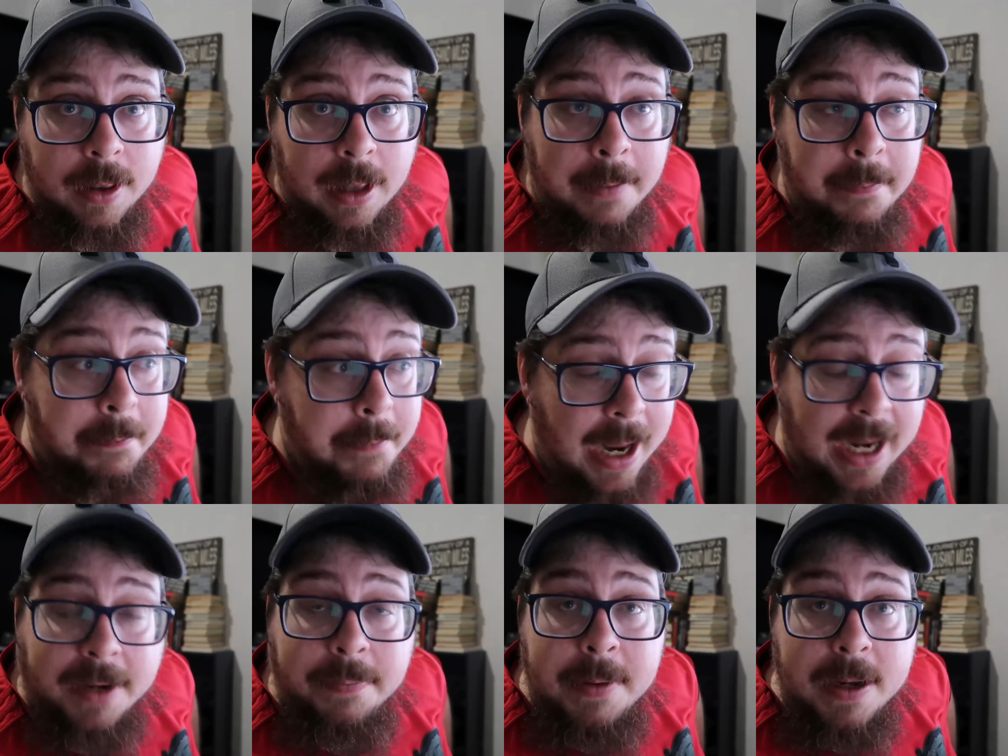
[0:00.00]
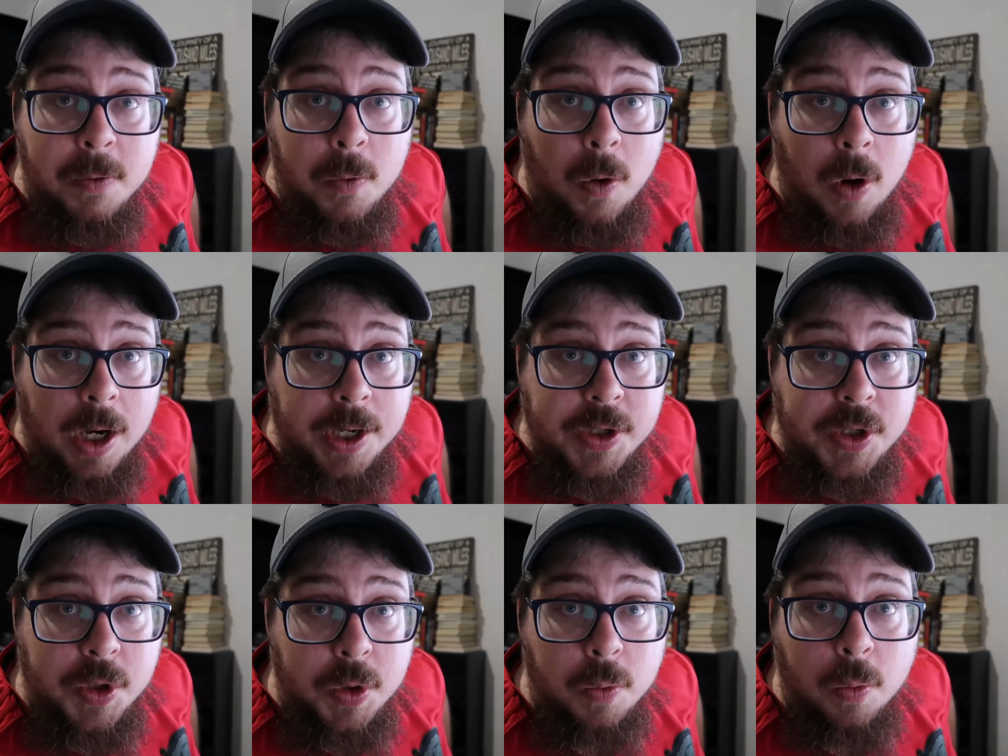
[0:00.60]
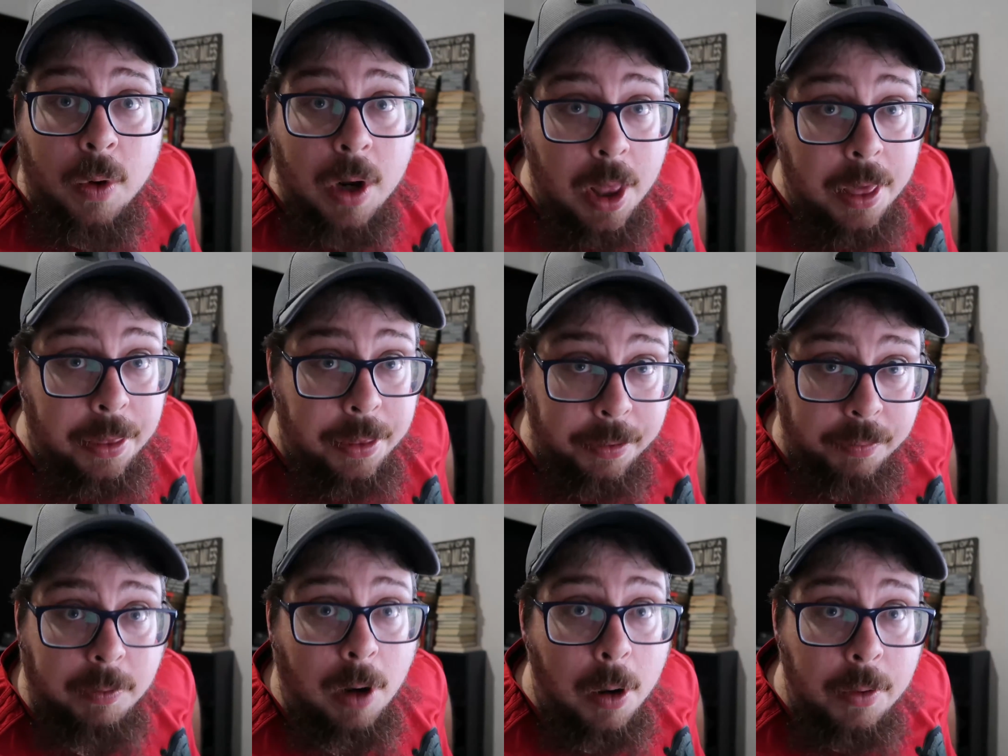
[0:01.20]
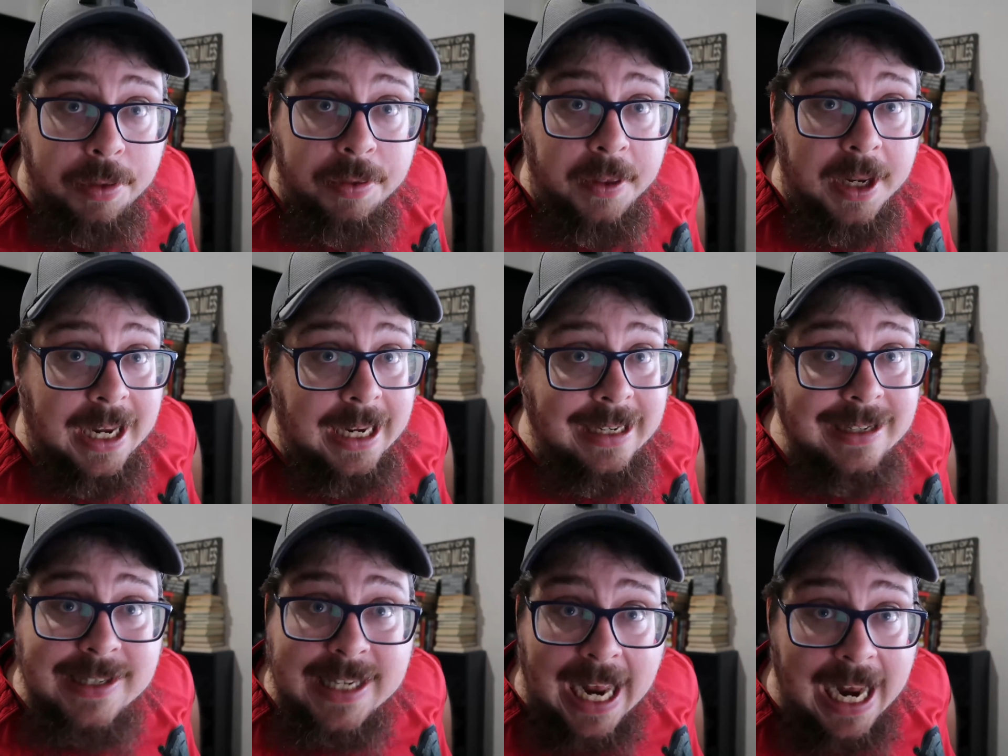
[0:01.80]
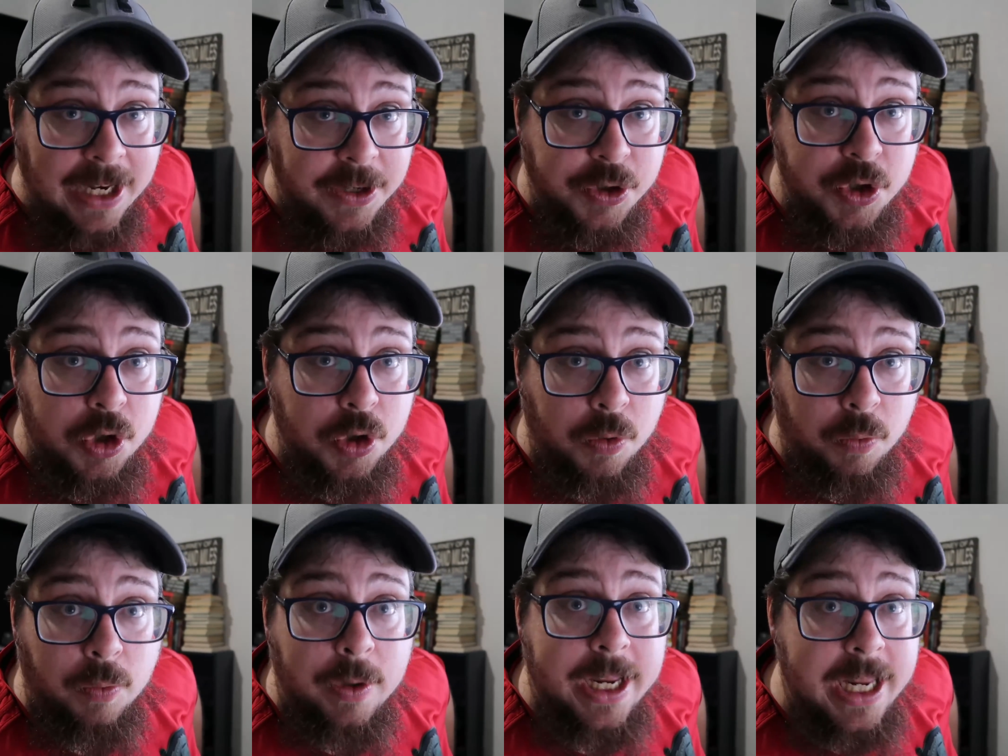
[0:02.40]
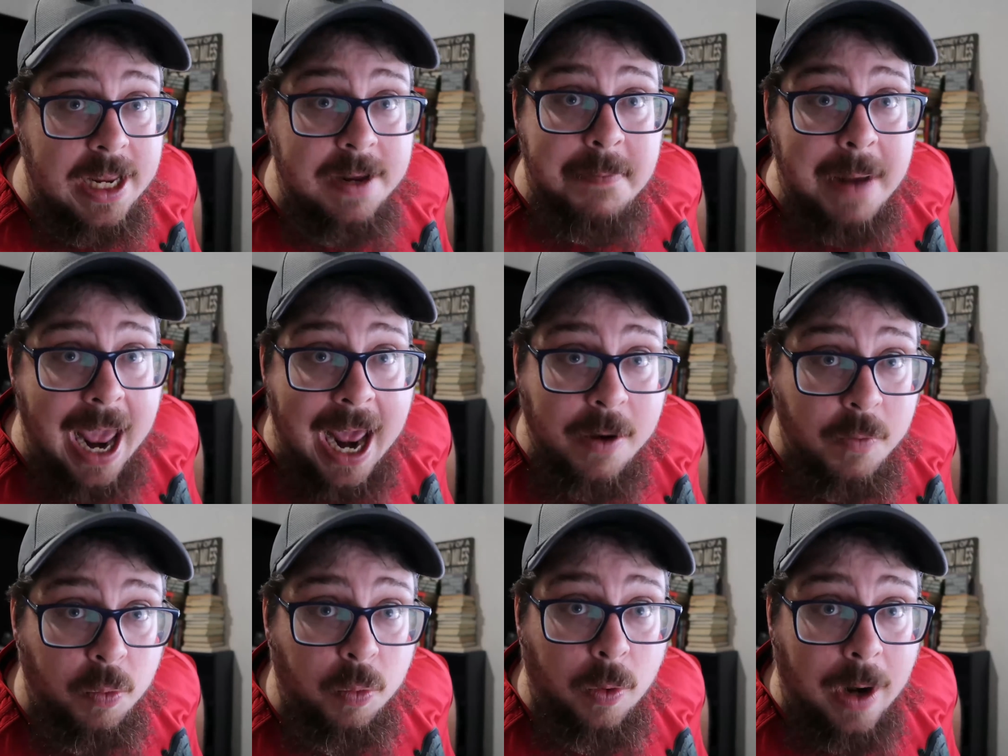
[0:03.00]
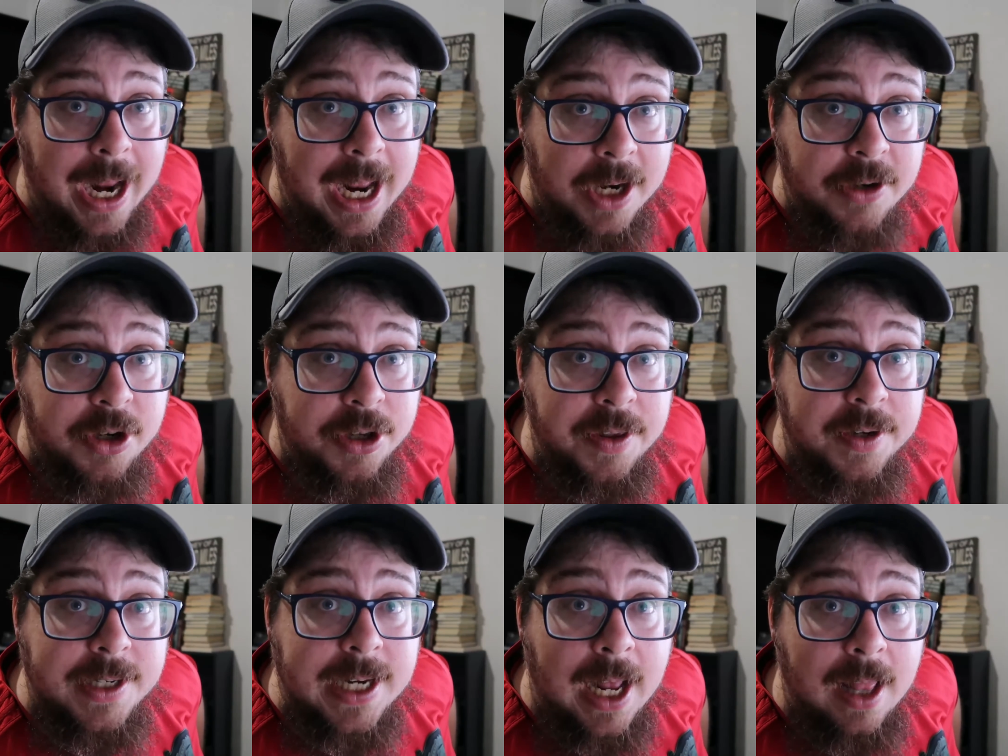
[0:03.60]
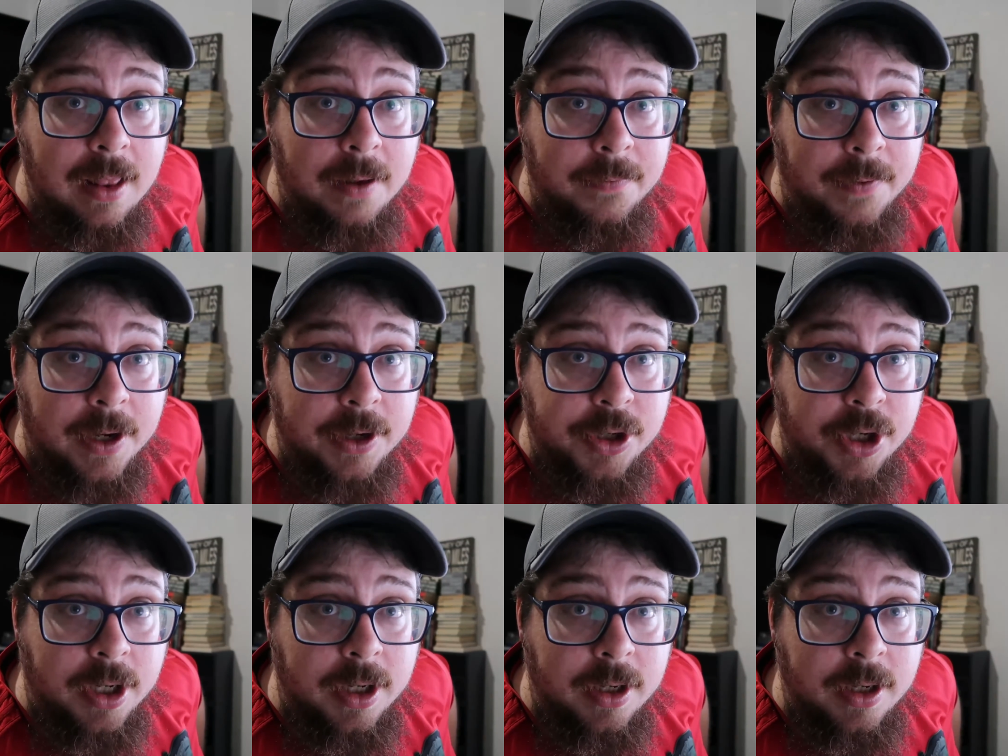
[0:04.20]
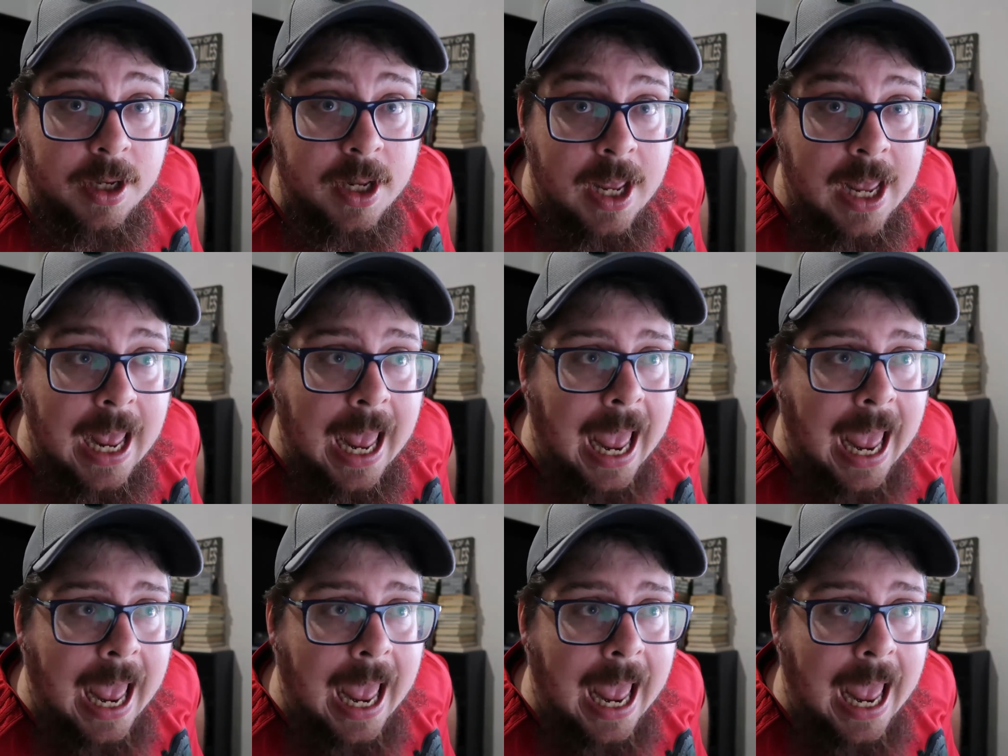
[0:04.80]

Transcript: They make me want to throw things and scream and rage at the television,